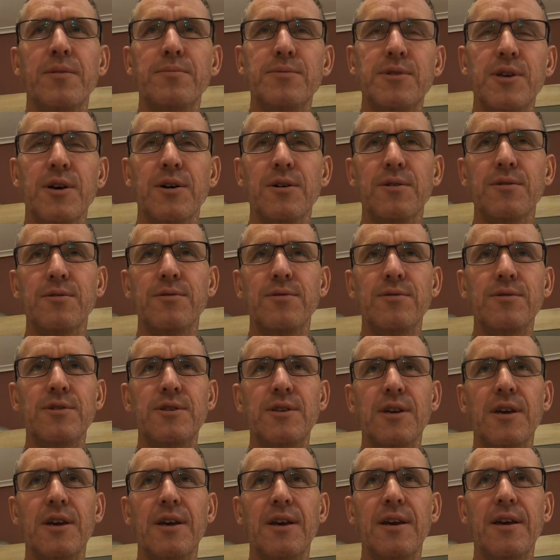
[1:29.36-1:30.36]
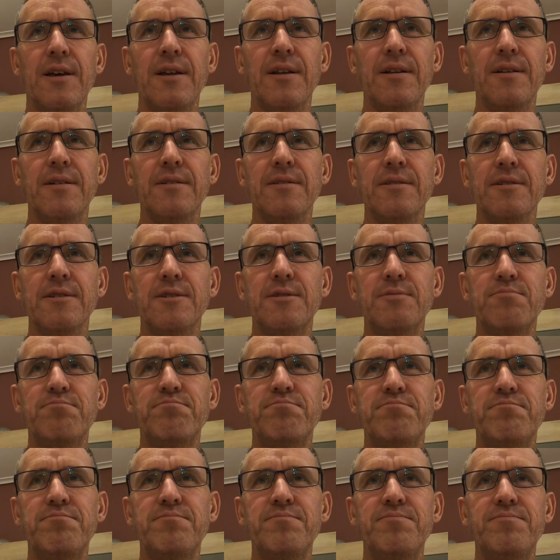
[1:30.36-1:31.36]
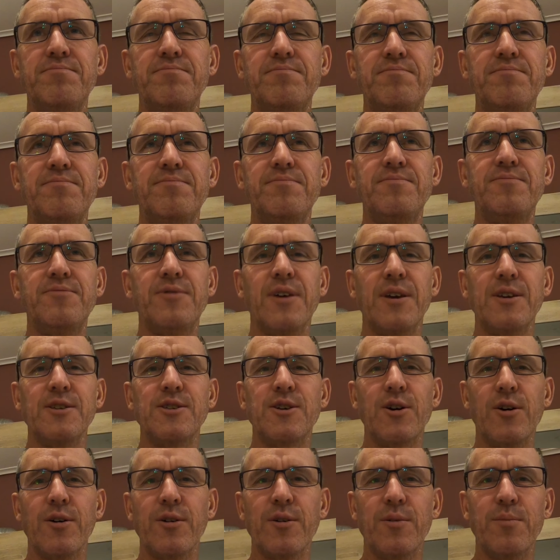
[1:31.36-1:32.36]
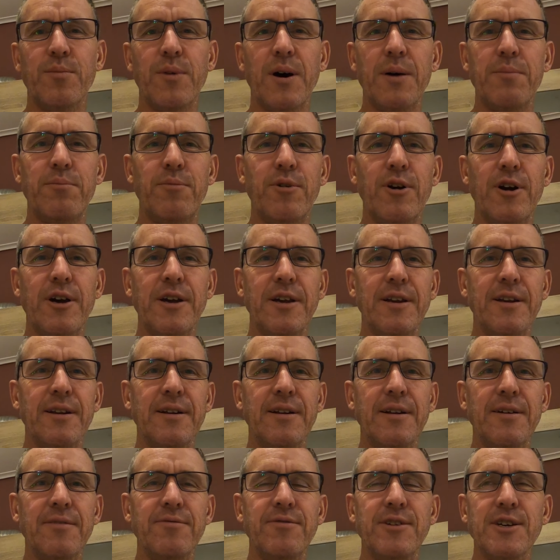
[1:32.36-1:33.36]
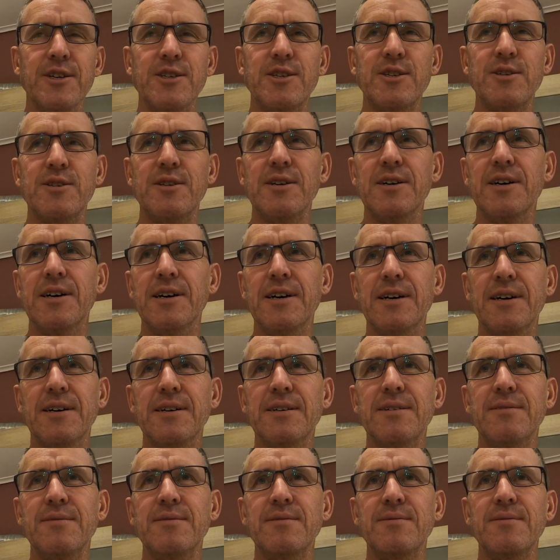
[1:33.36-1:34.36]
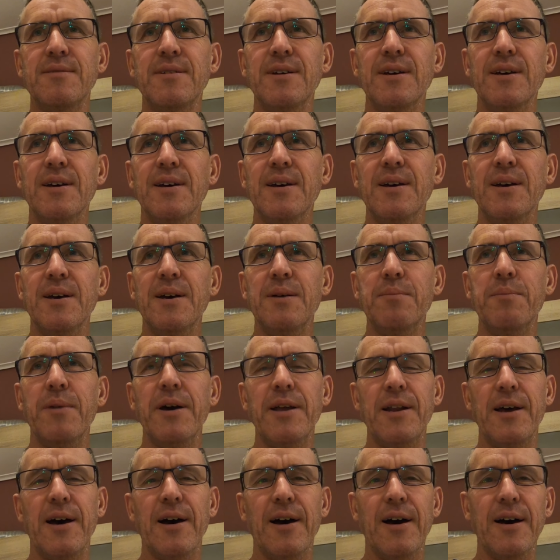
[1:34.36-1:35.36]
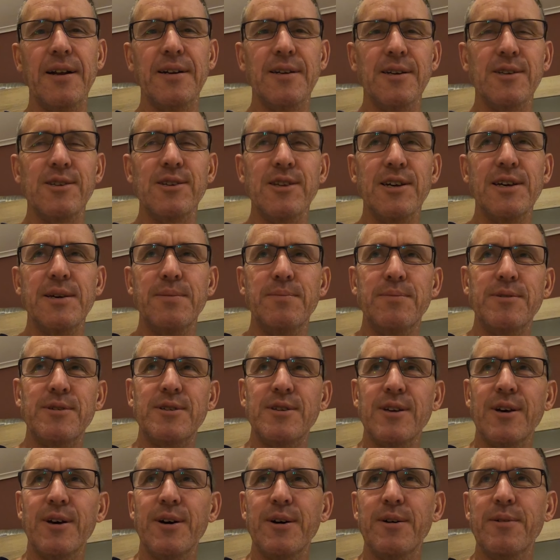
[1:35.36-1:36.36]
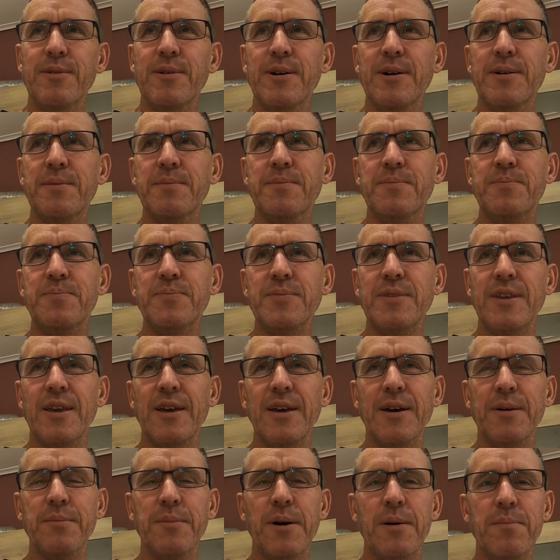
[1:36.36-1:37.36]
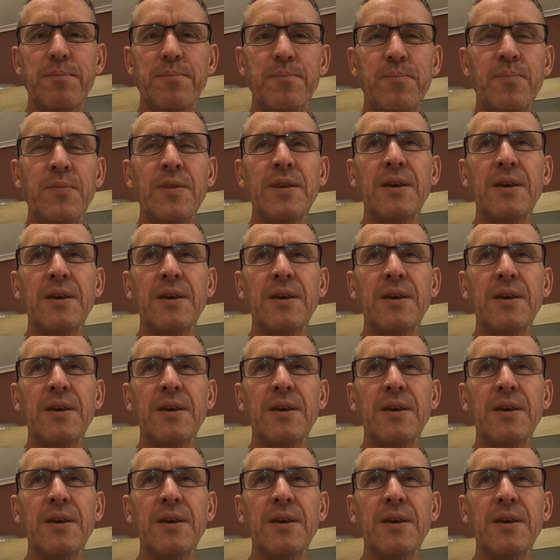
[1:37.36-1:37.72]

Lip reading: zones and things going on in my brain have just made it hard to sleep. So yeah, I'm up